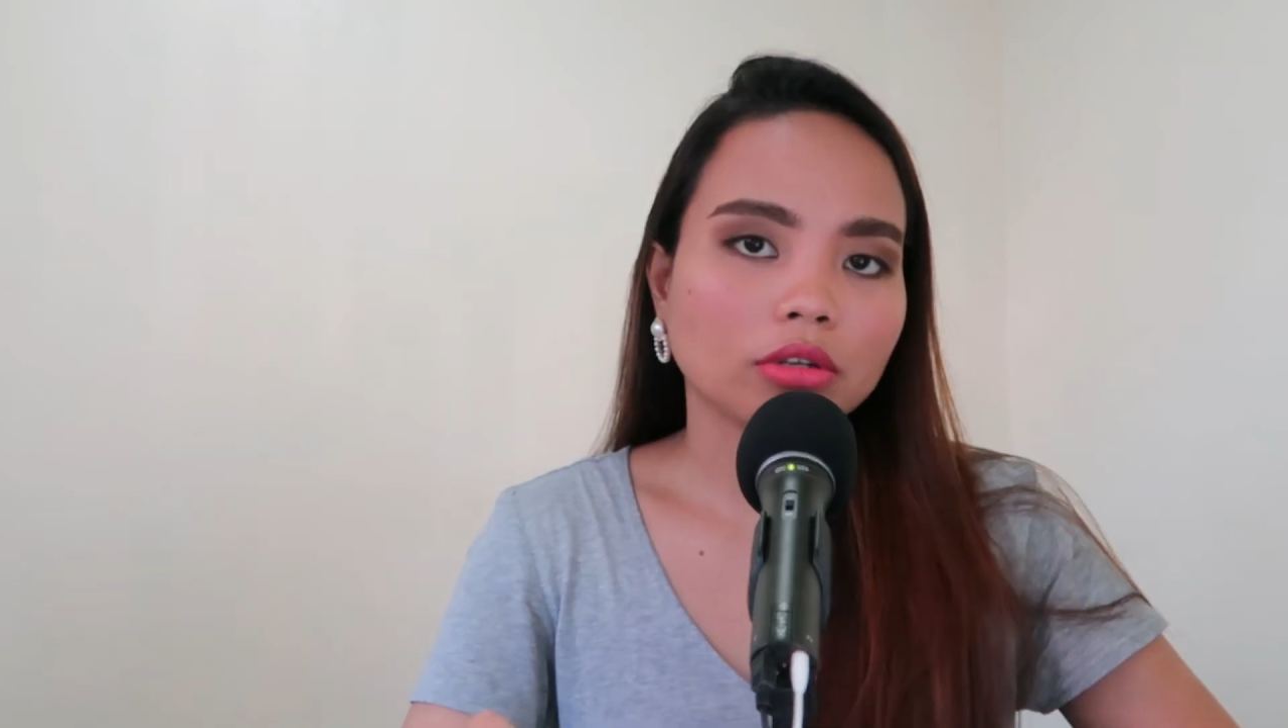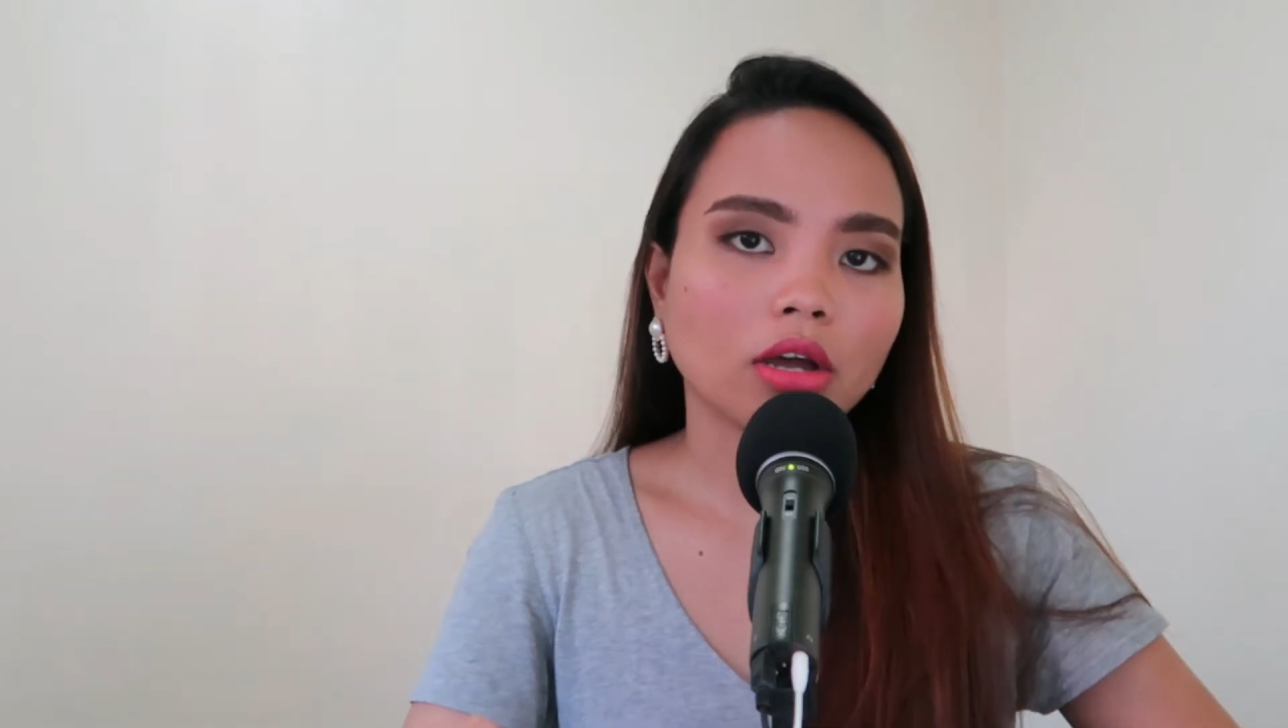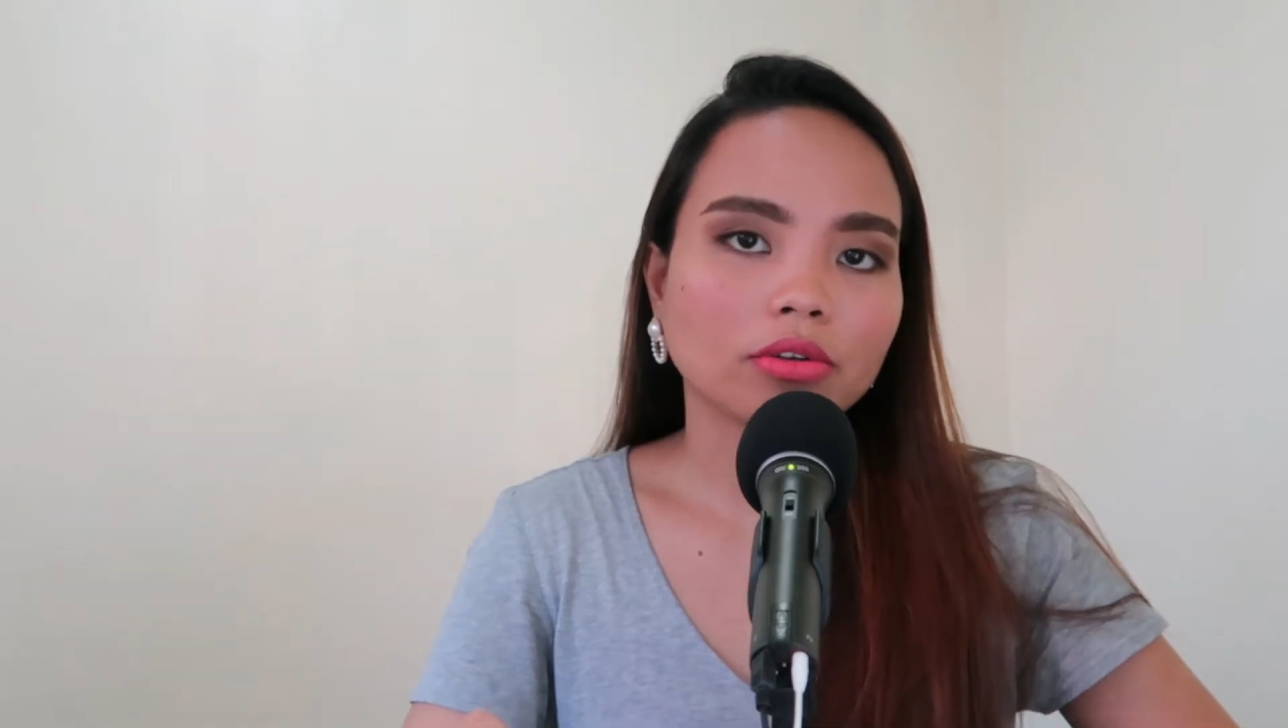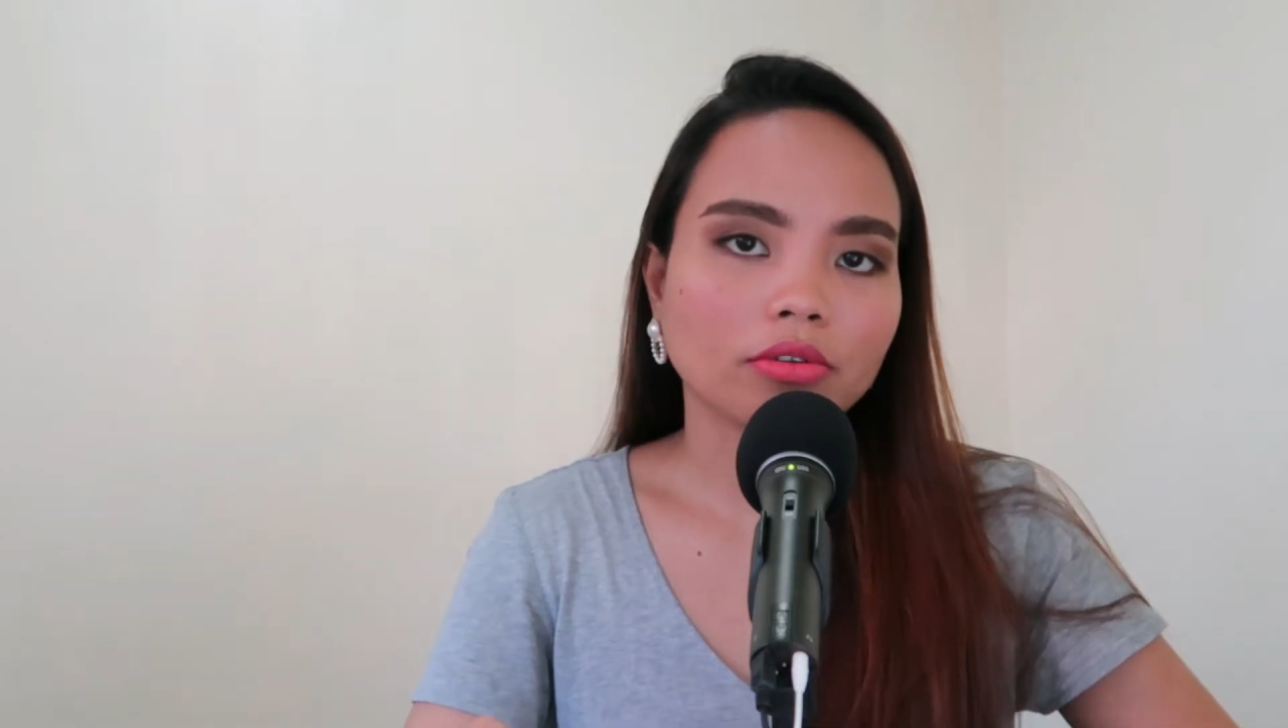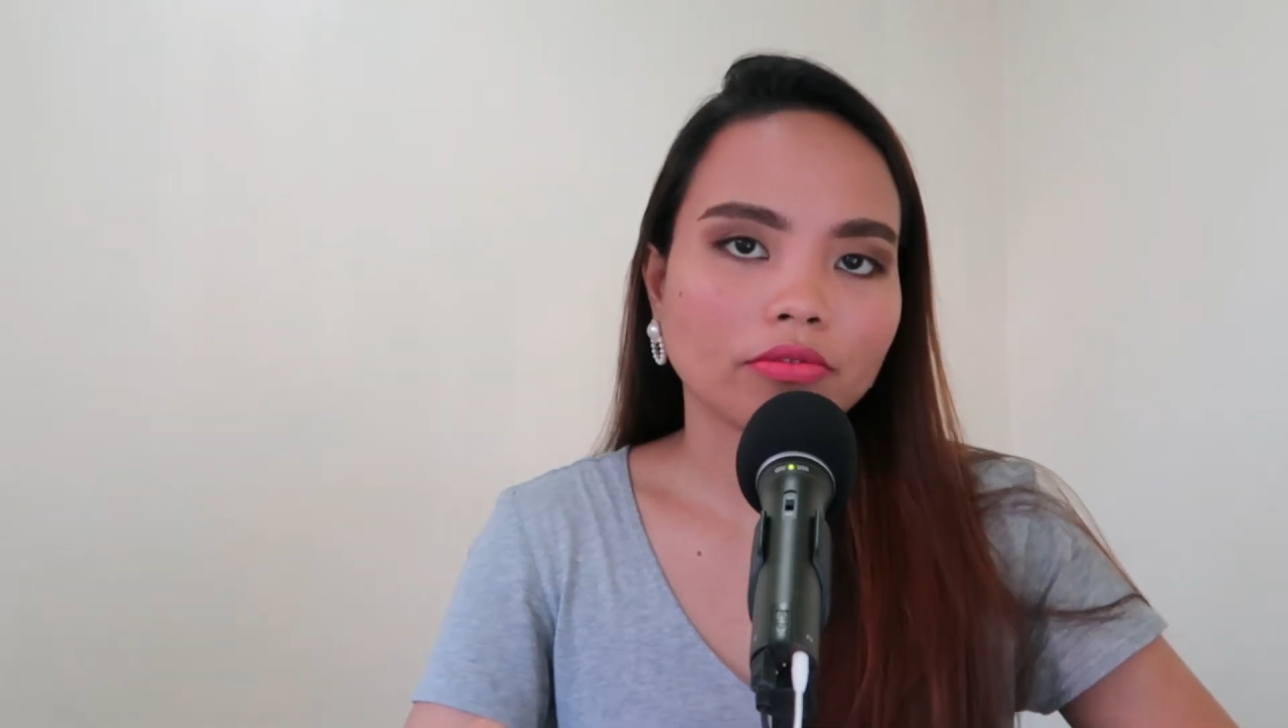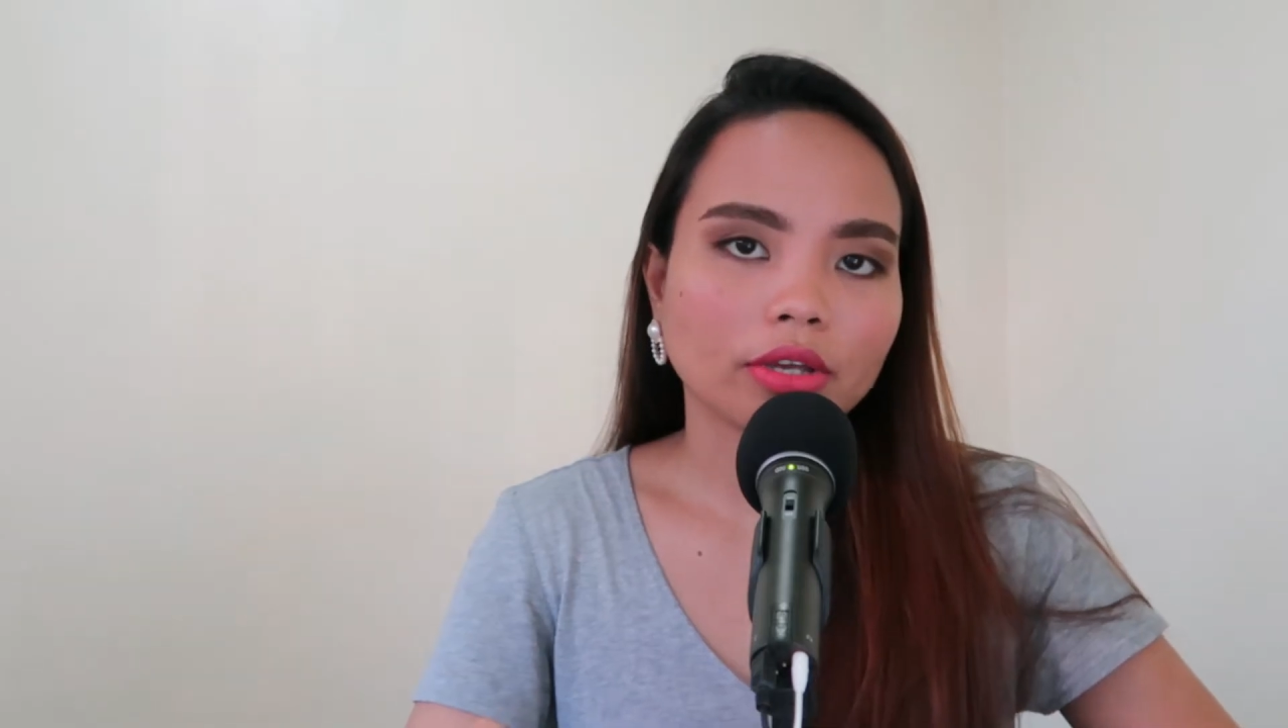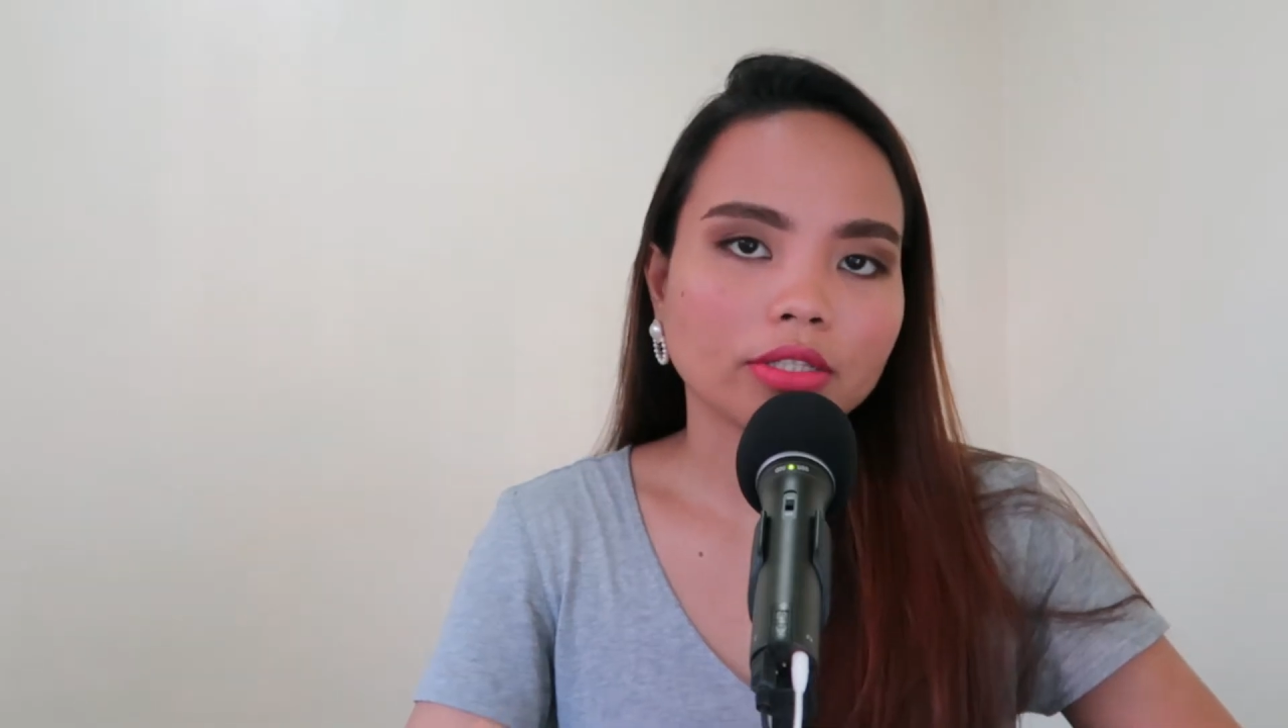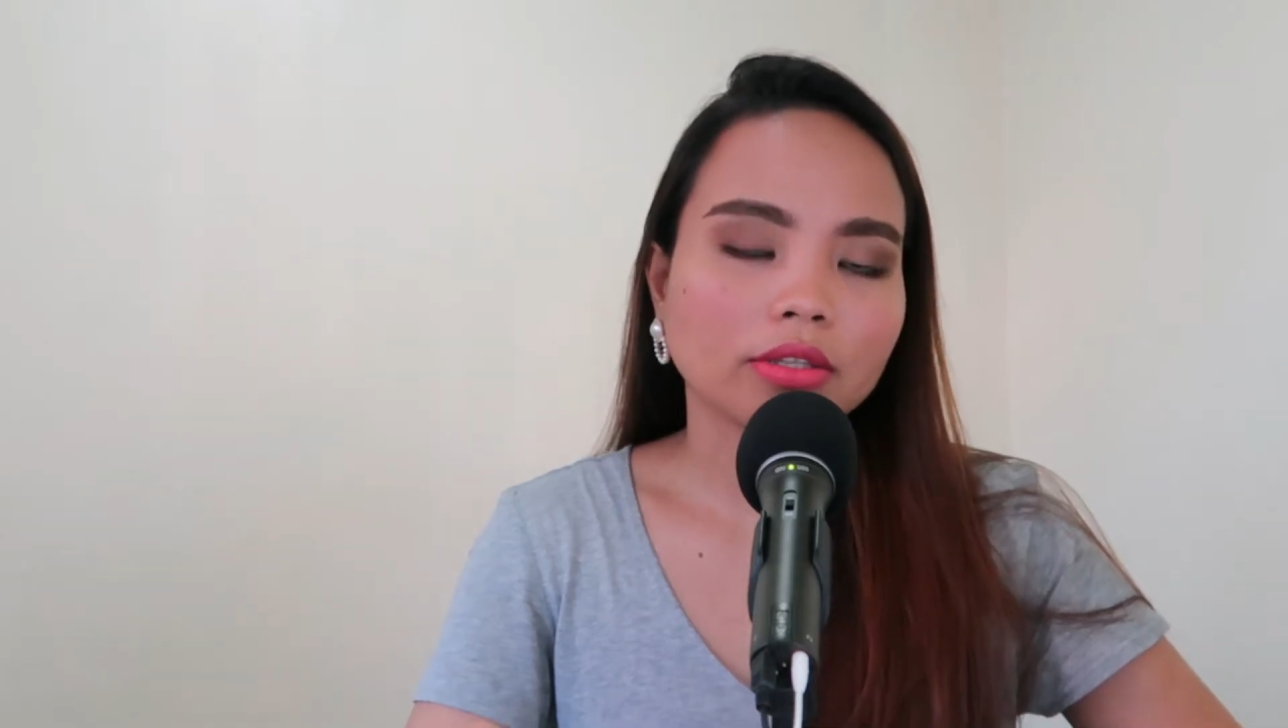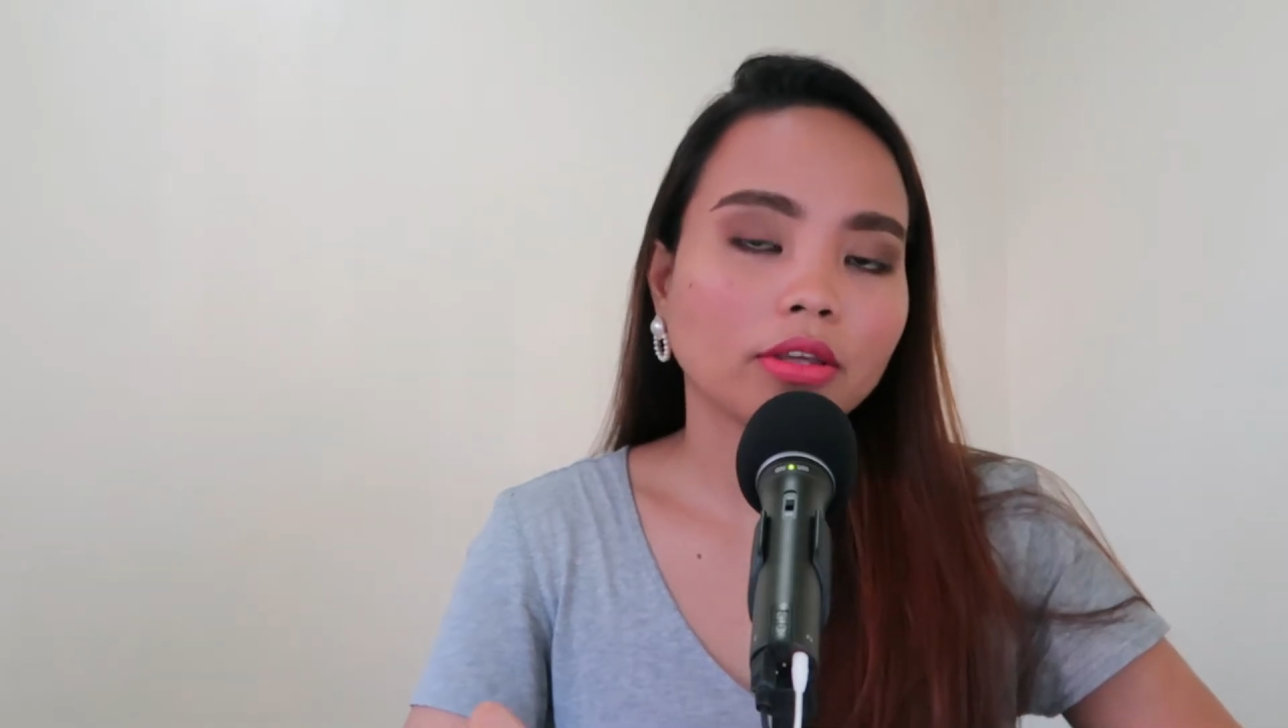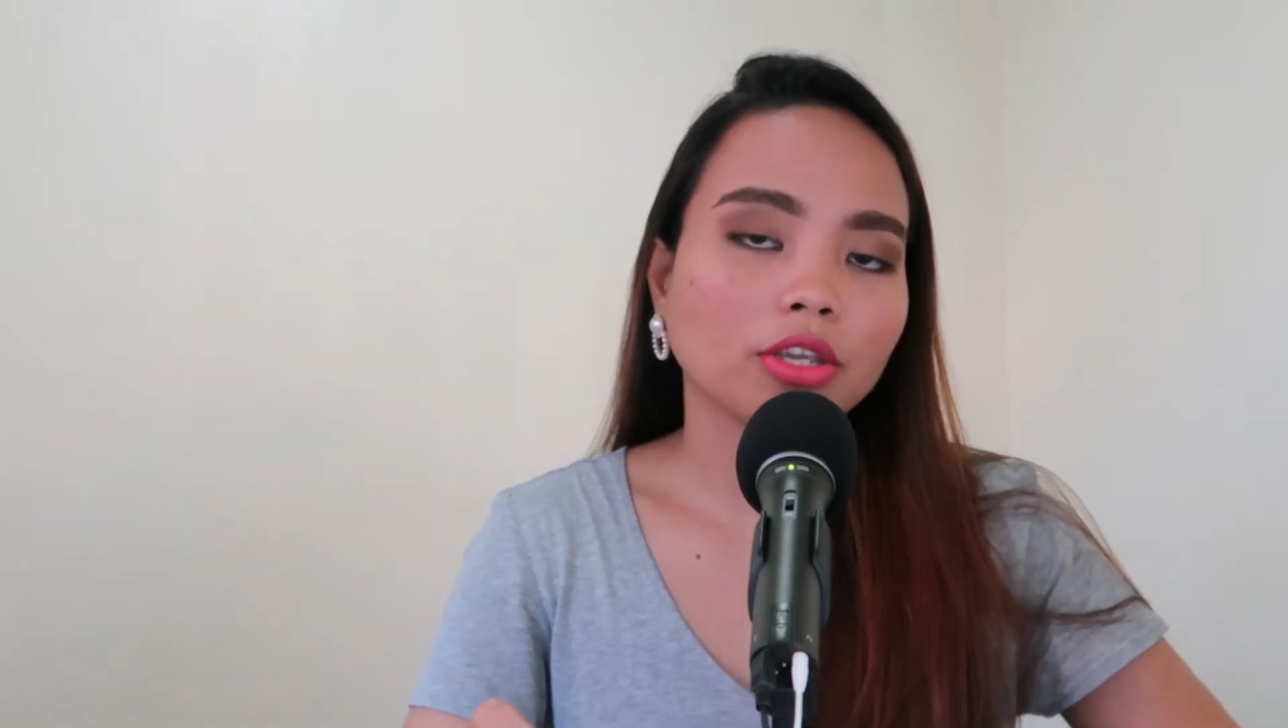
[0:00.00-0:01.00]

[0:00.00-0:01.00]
not convinced